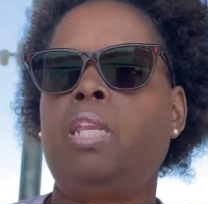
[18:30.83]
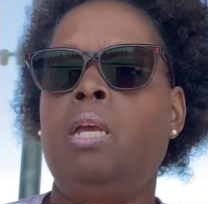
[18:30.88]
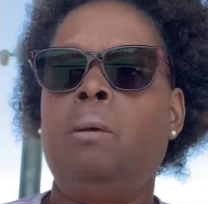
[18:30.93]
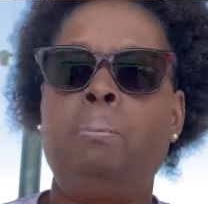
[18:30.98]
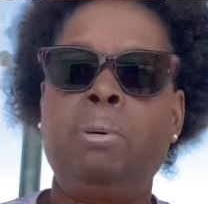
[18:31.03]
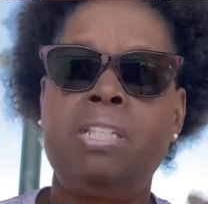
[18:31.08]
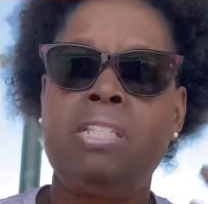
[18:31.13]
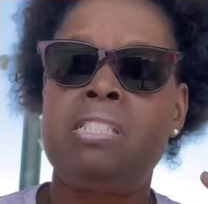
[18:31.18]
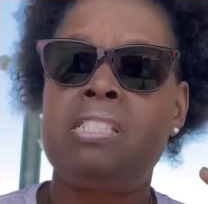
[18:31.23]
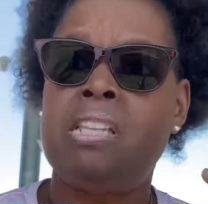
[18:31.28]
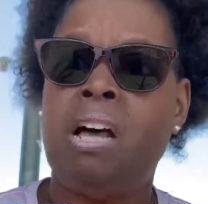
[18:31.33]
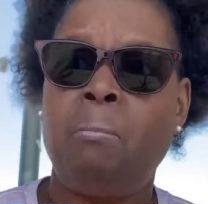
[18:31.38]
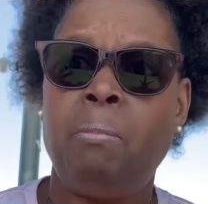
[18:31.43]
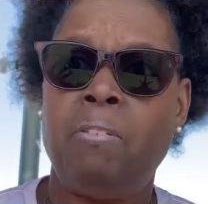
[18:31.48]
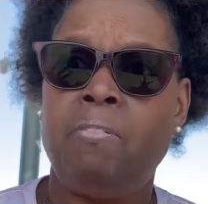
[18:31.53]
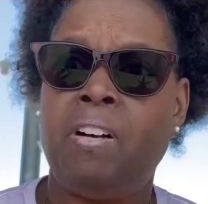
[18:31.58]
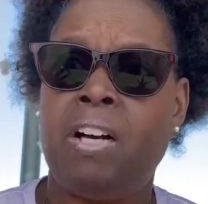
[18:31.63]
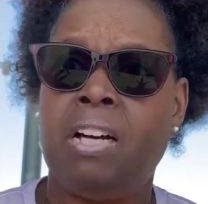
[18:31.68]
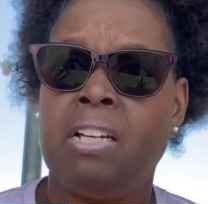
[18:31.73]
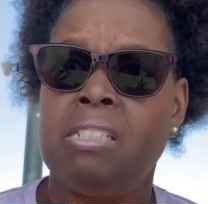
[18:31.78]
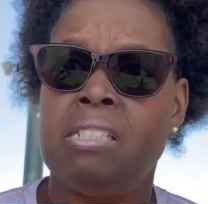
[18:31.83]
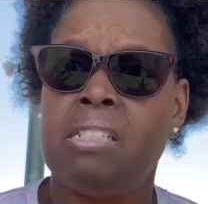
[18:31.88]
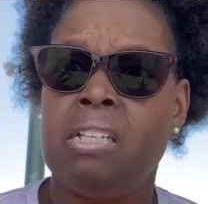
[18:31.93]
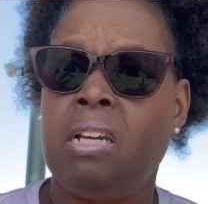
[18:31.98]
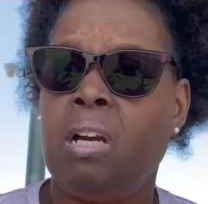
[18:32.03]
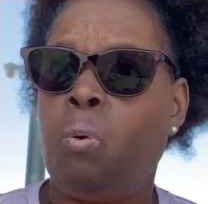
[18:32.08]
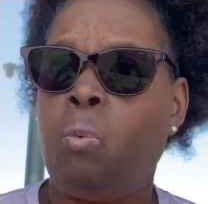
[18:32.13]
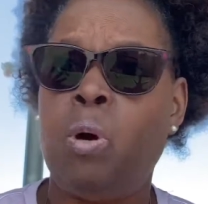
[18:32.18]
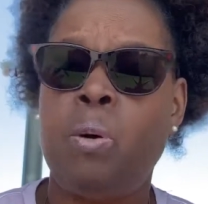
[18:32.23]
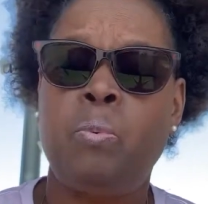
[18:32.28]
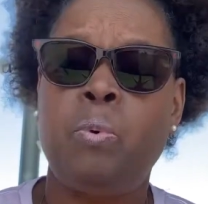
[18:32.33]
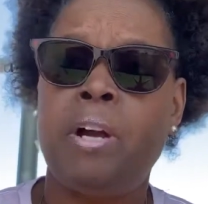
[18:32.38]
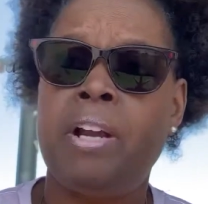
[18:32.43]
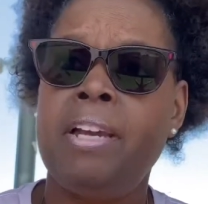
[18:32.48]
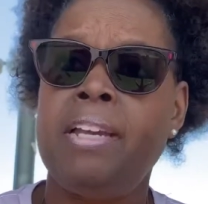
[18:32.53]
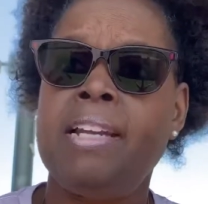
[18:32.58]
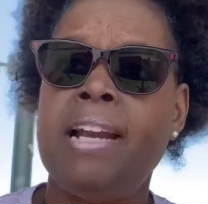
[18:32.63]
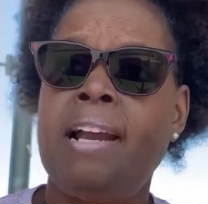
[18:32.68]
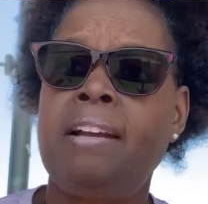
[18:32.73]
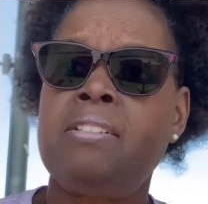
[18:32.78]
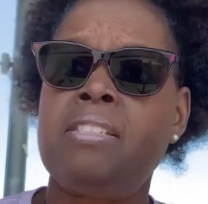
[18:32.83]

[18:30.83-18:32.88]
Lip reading: But some of us, when we're in our